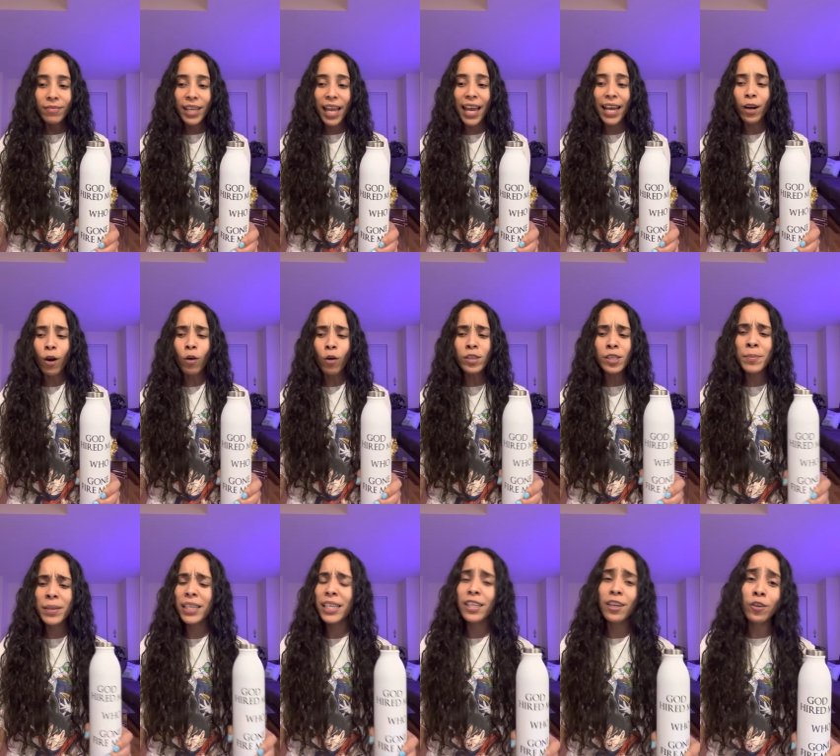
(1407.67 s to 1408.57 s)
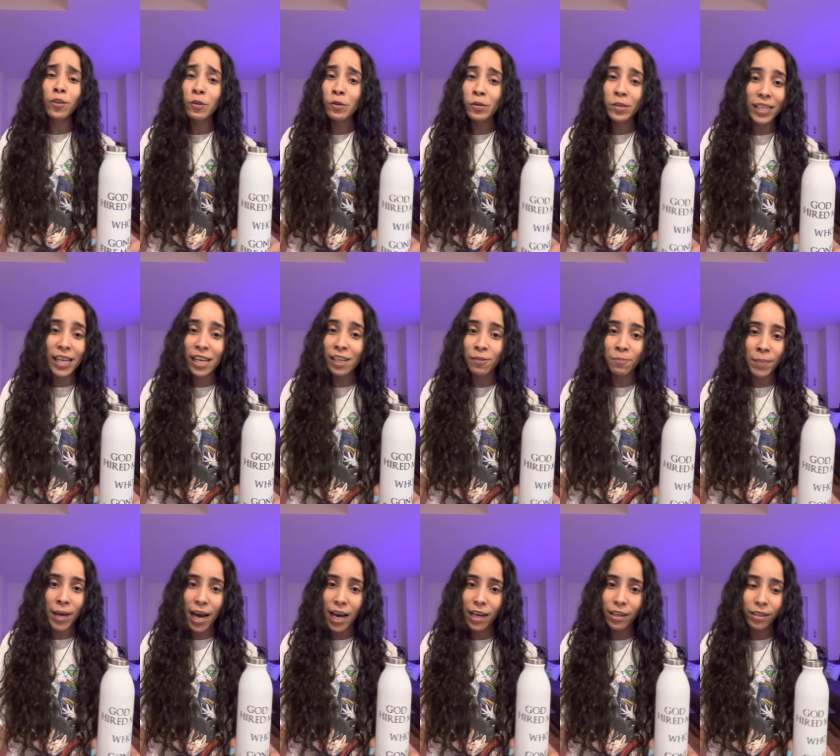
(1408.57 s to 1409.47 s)
And ultimately, none of those things
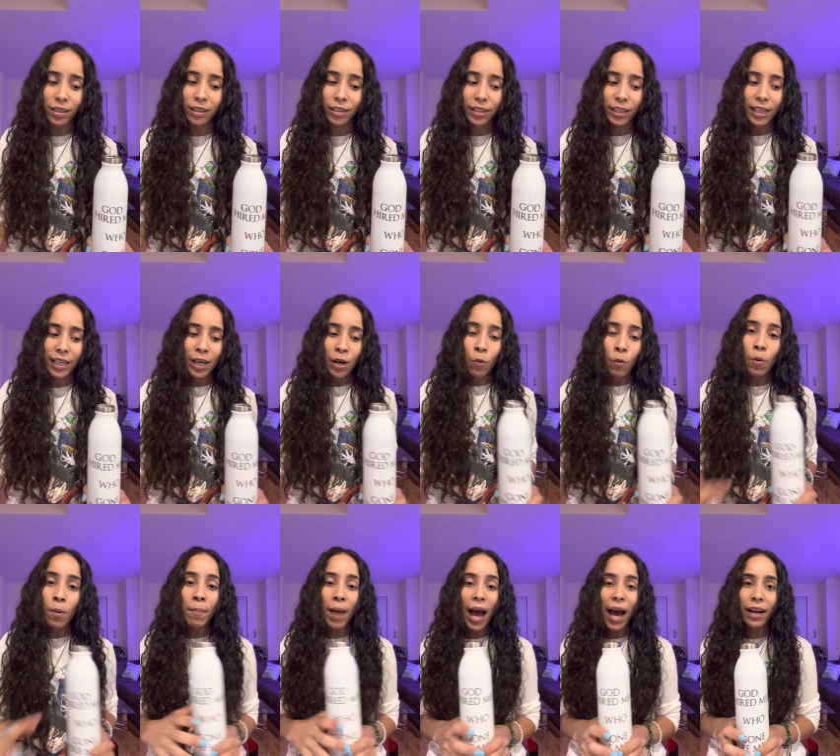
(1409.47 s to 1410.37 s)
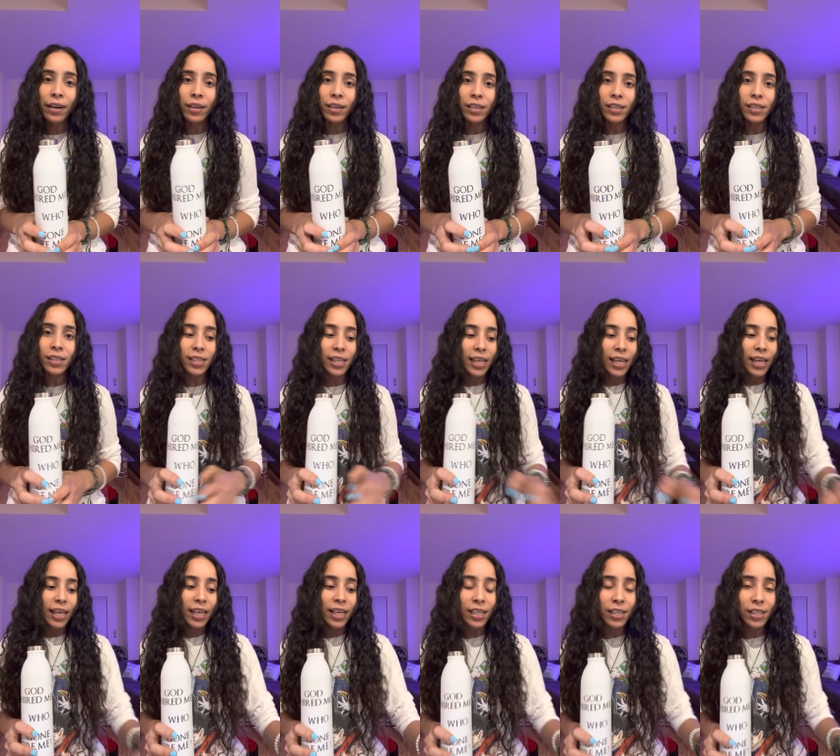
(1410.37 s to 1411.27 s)
matter. What matters
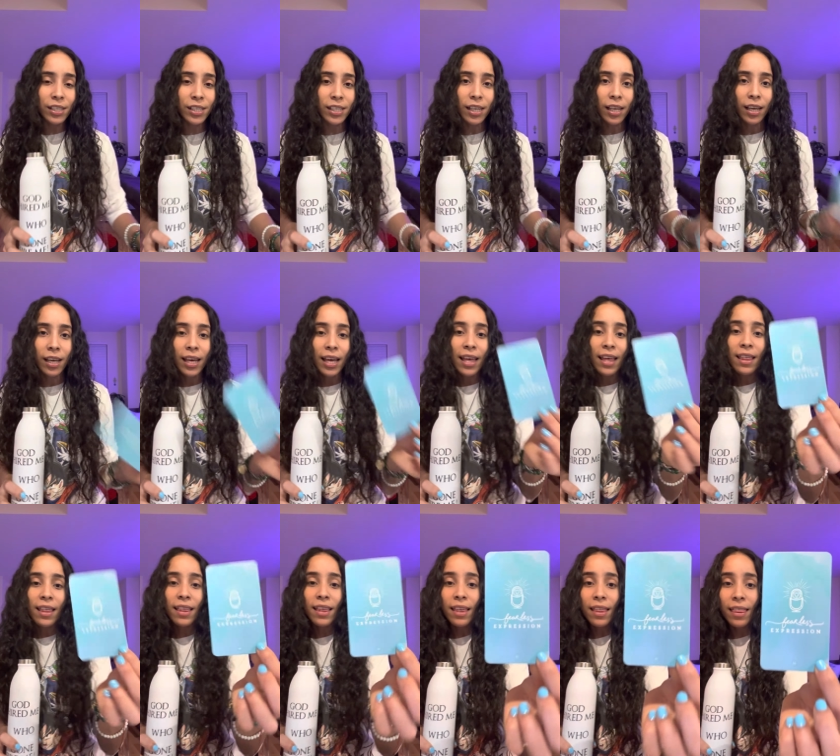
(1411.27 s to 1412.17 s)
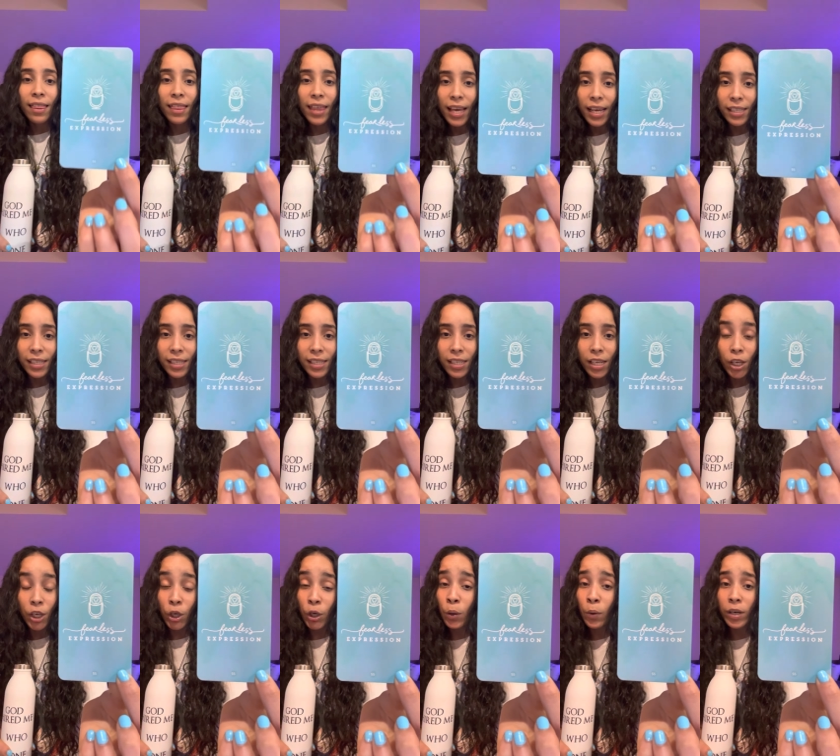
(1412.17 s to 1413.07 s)
is this,
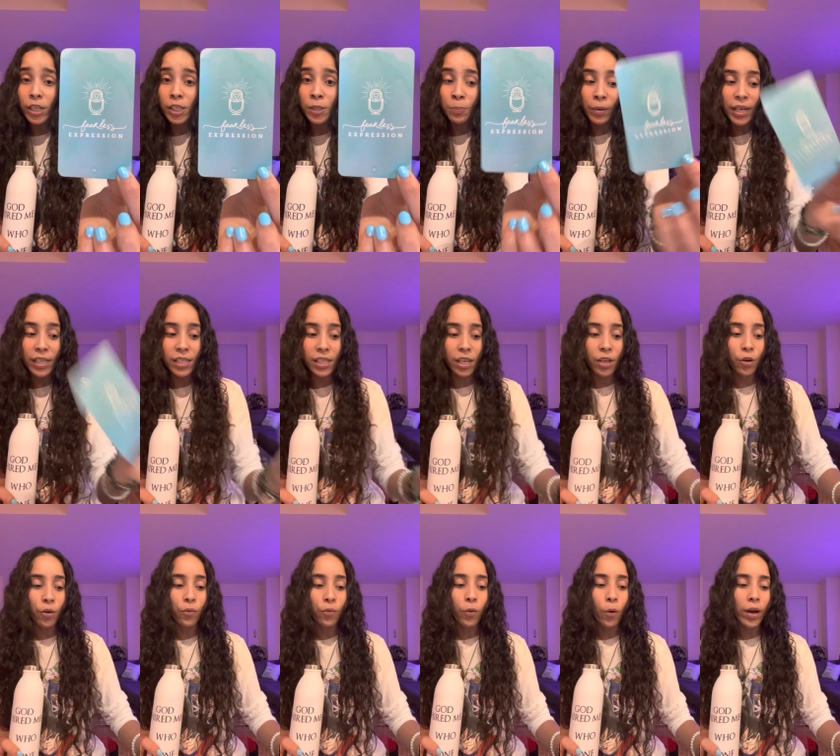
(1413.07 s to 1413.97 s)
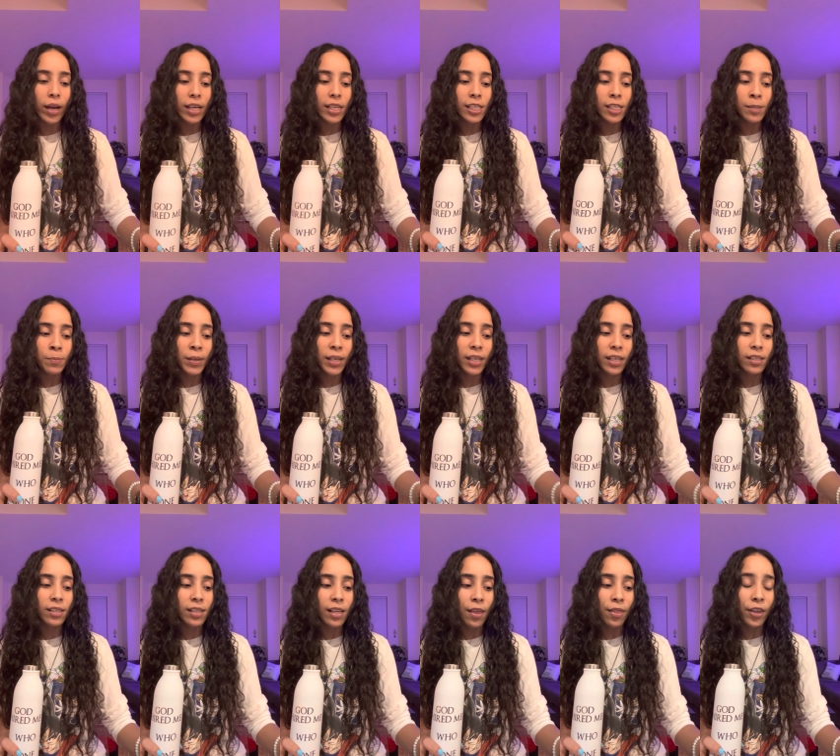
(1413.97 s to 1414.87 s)
you expressing your voice,
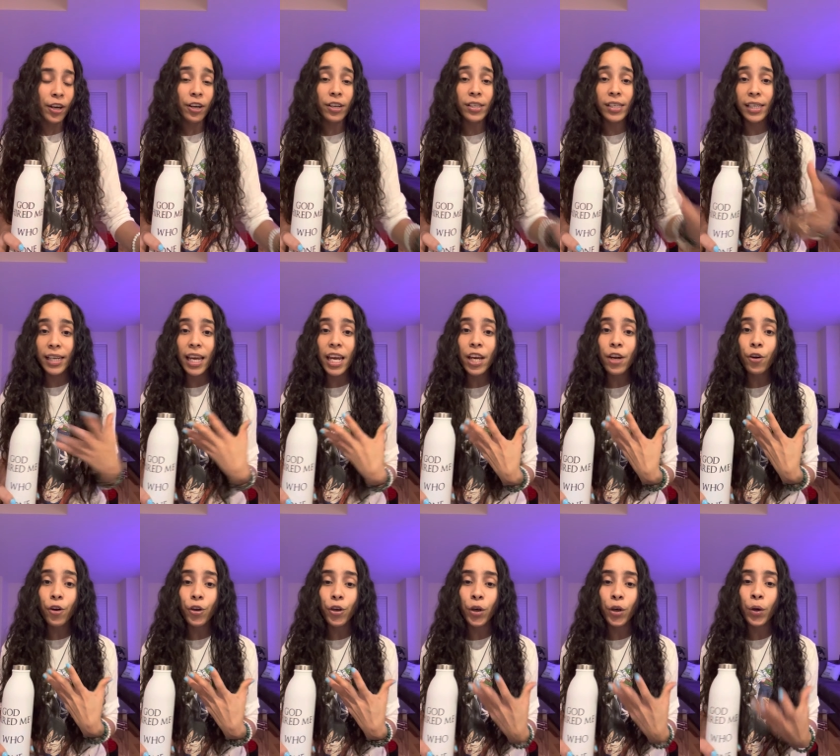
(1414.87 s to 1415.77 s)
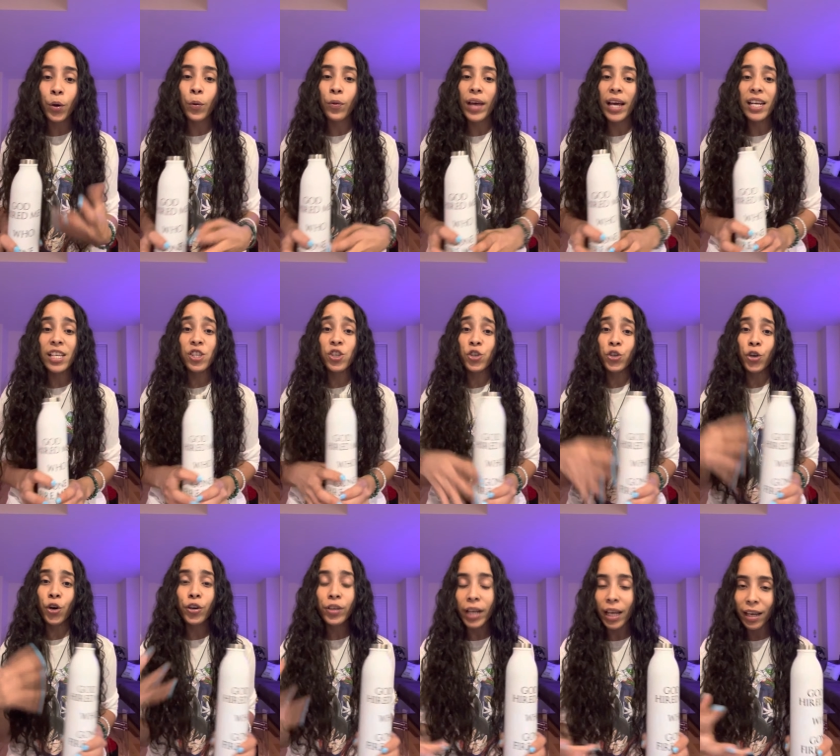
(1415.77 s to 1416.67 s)
because there is an inner you that is
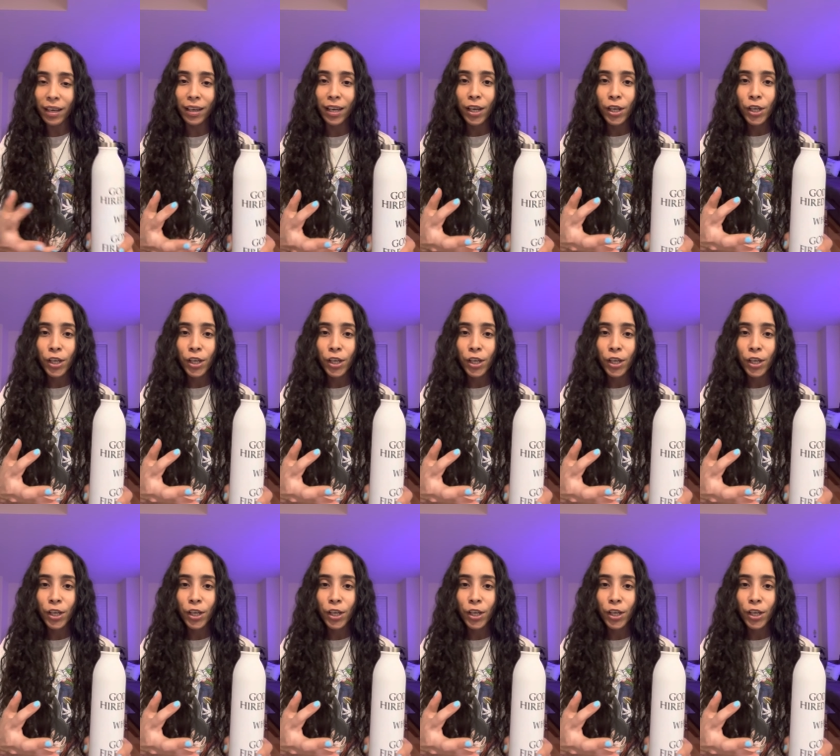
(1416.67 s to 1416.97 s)
yearning